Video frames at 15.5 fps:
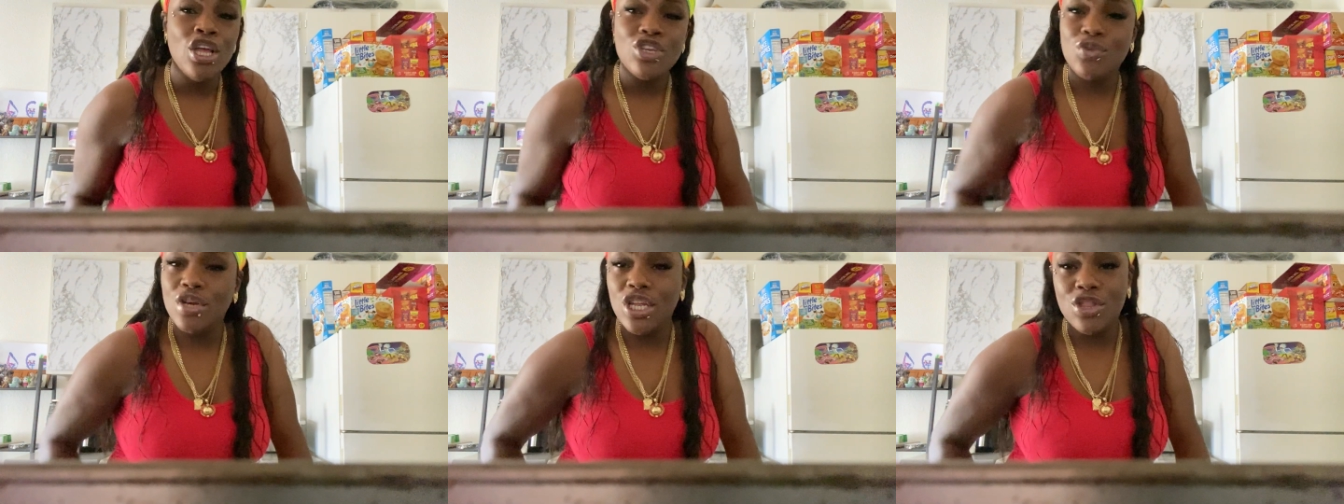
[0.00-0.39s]

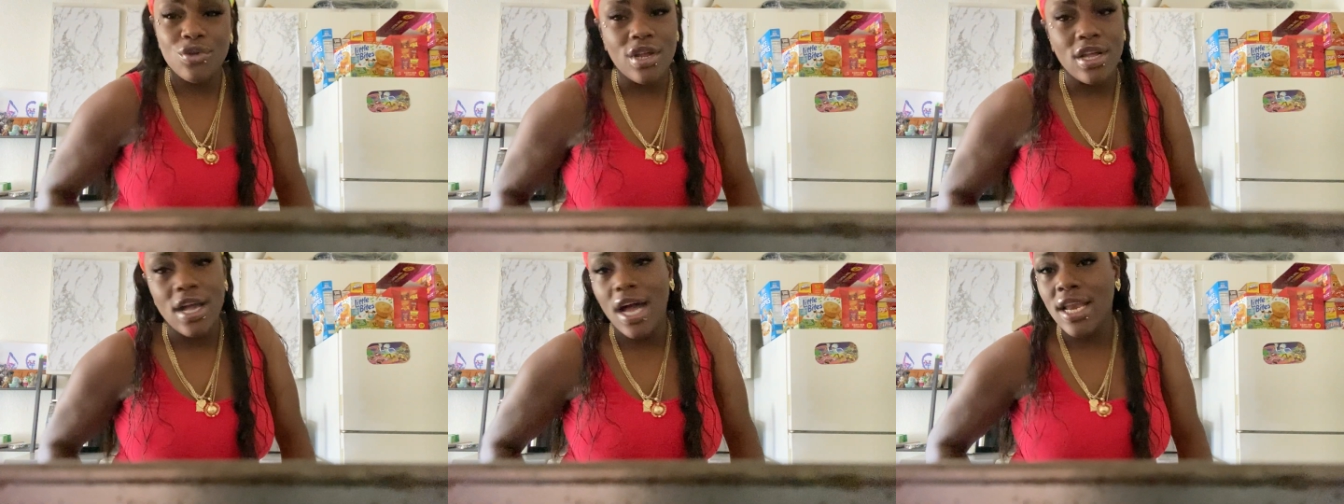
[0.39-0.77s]
twenty
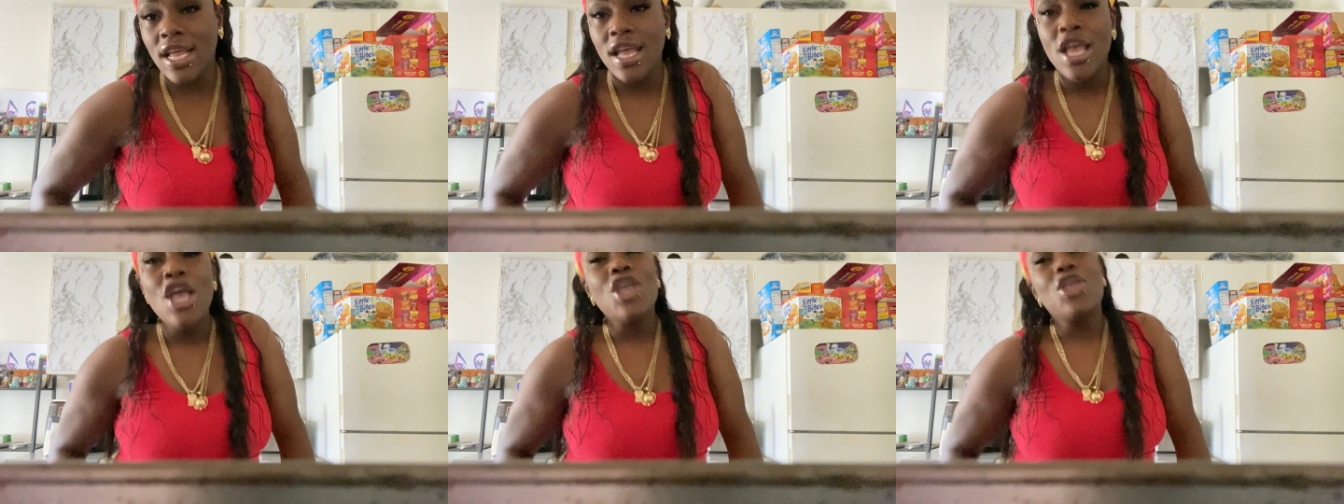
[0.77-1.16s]
three
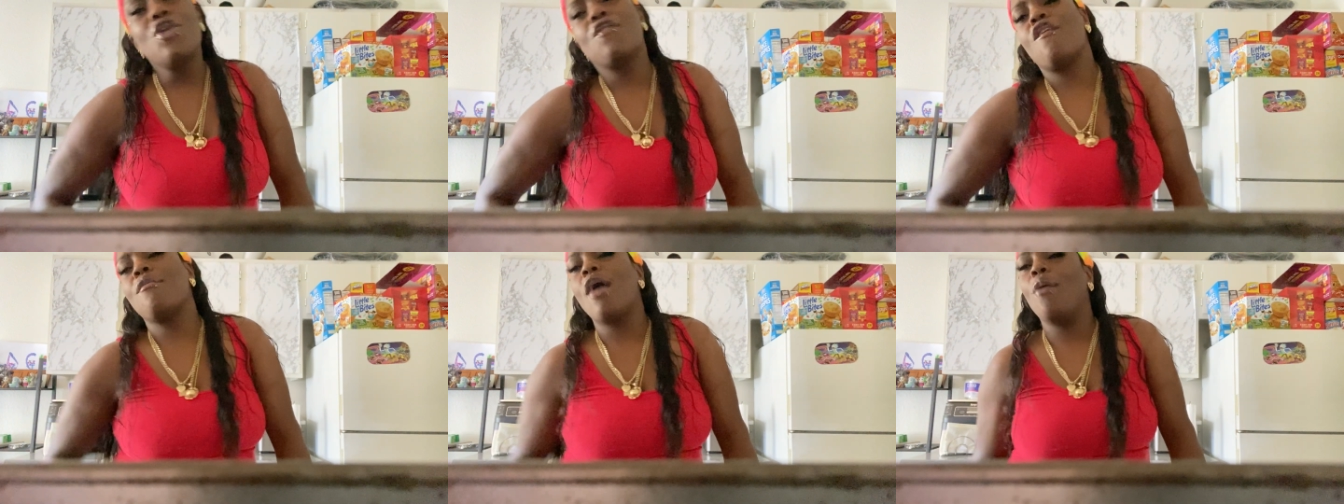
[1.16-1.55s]
hundred.
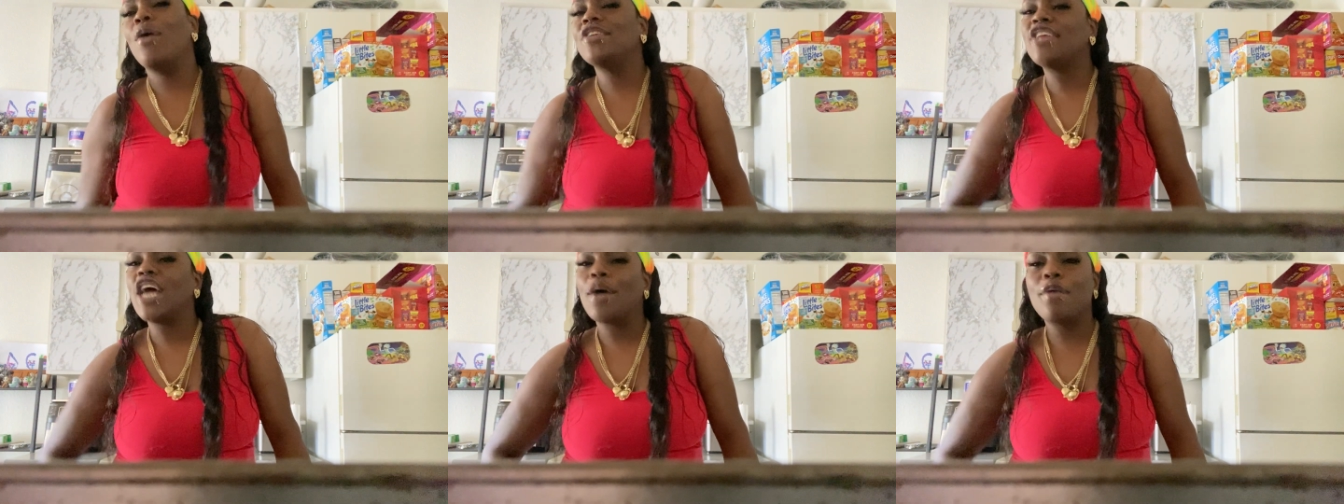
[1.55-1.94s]
You feel me? I
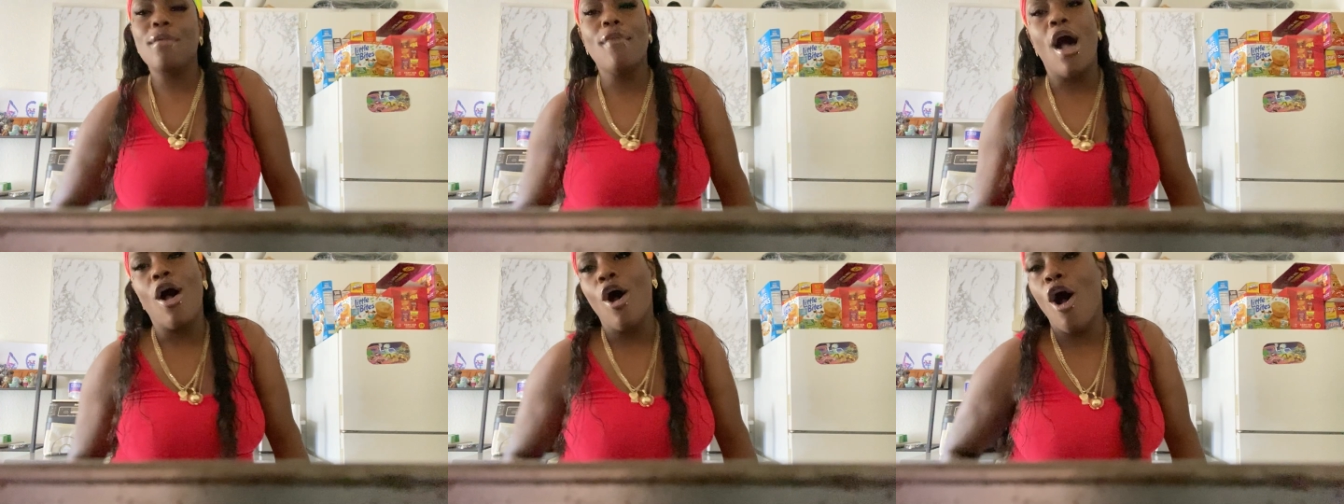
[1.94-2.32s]
wish I could bring
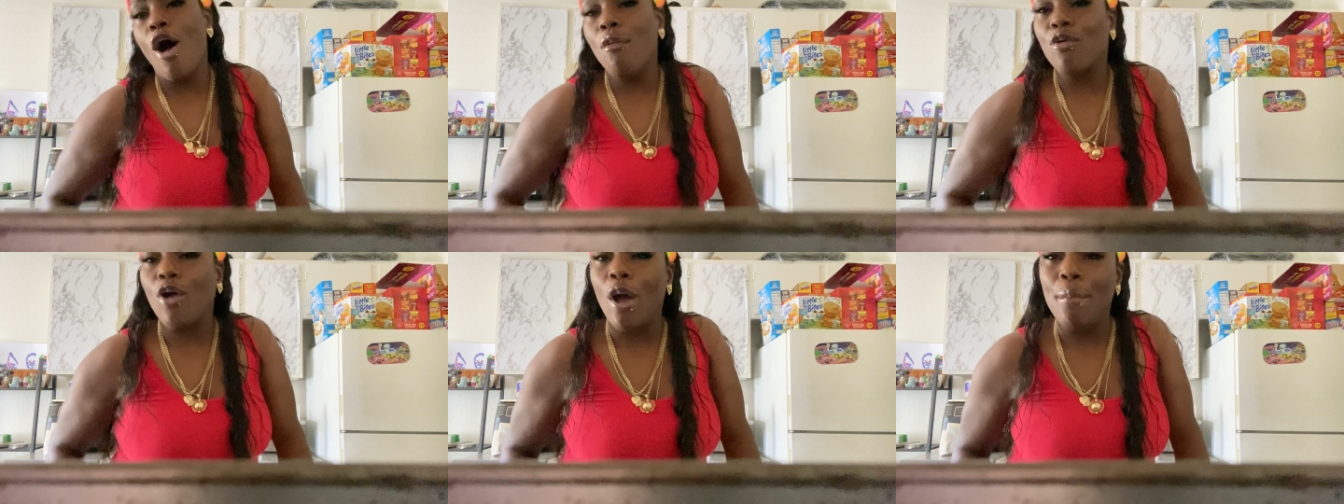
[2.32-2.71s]
my
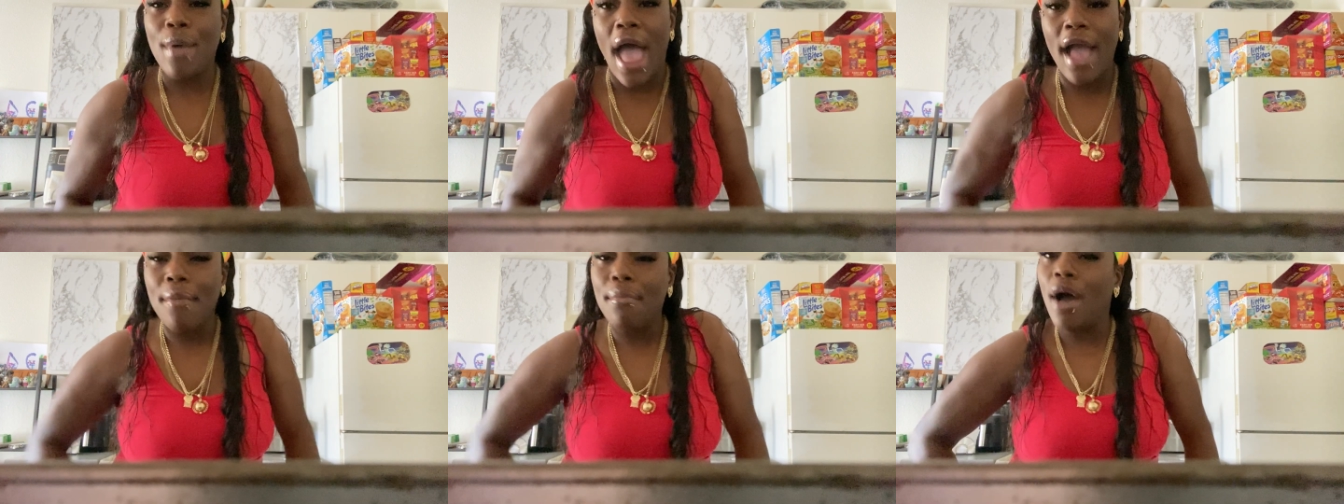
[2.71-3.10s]
homegirl
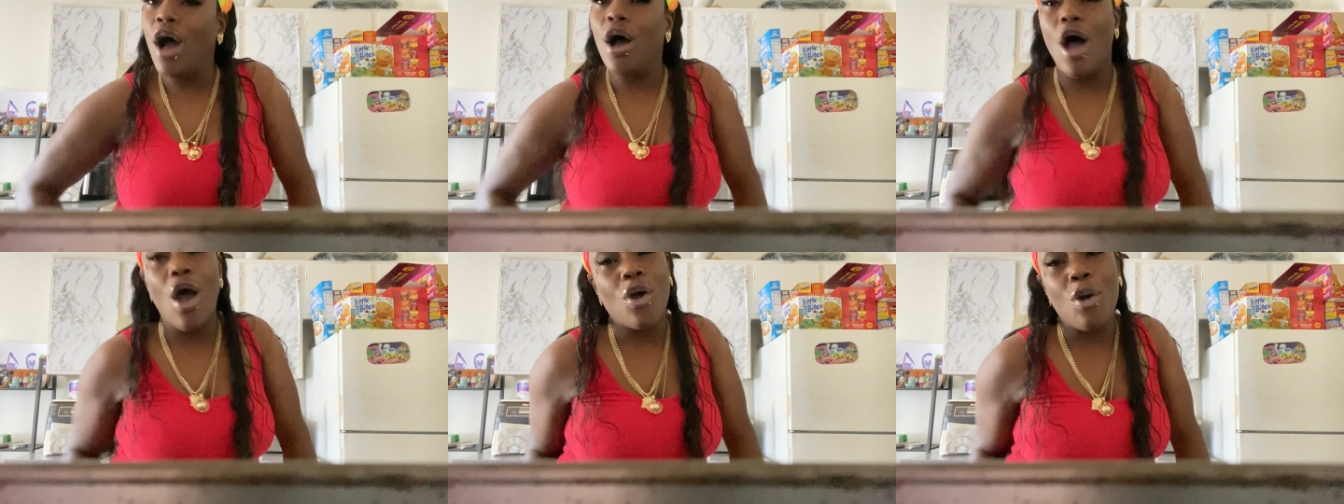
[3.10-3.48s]
back, my
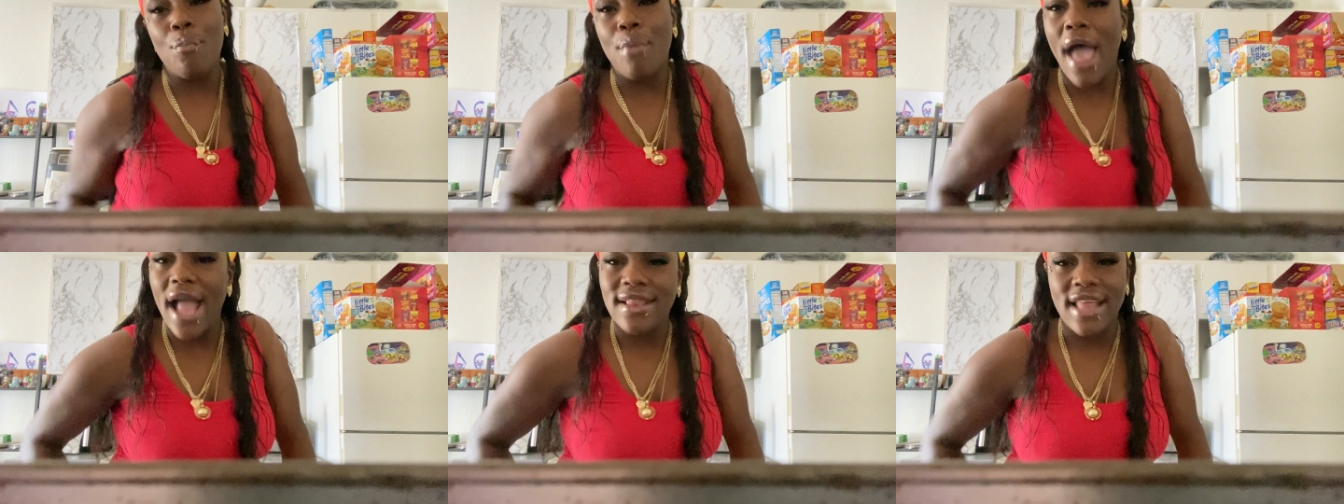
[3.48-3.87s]
uncle
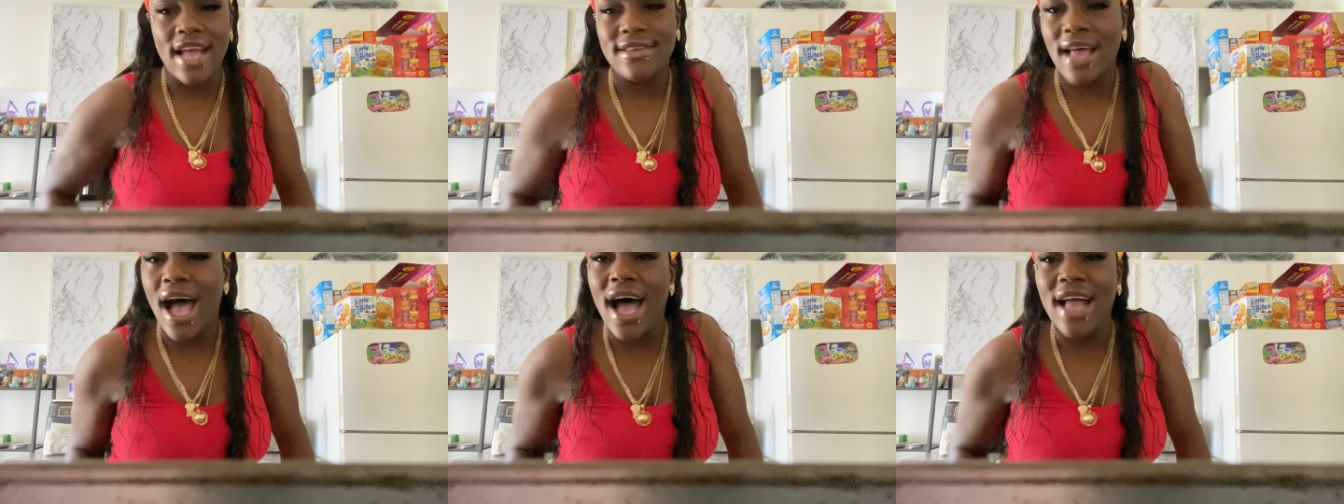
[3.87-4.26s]
back
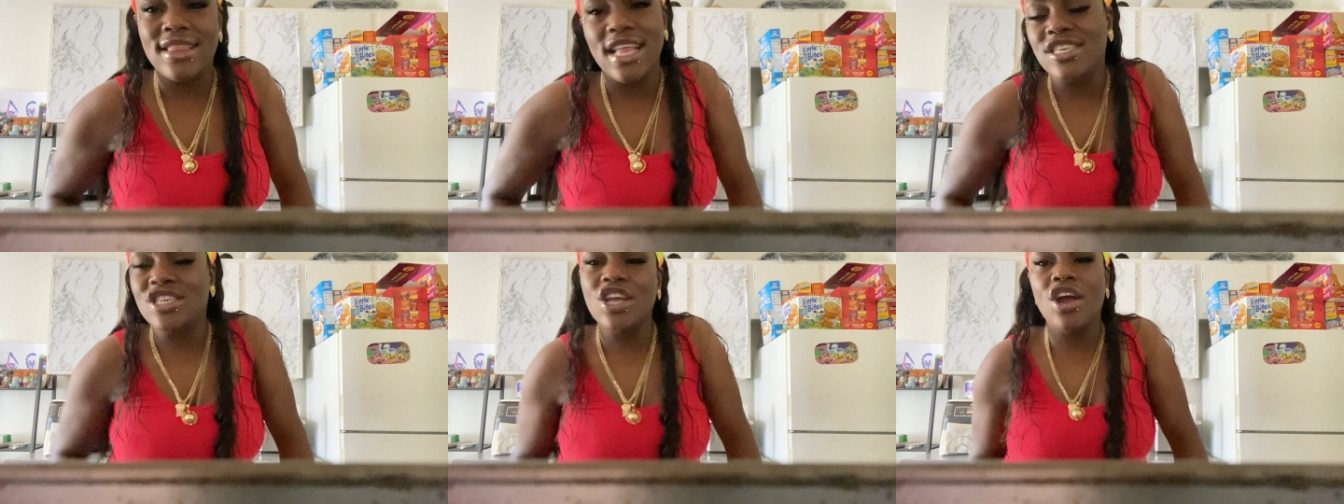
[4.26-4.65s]
that died
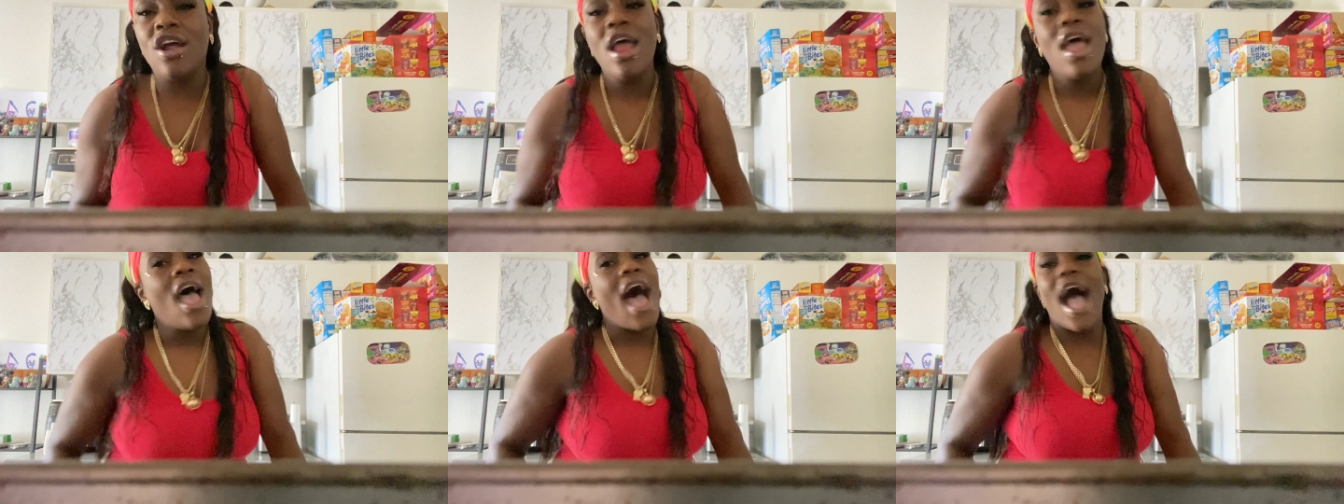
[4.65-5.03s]
this year.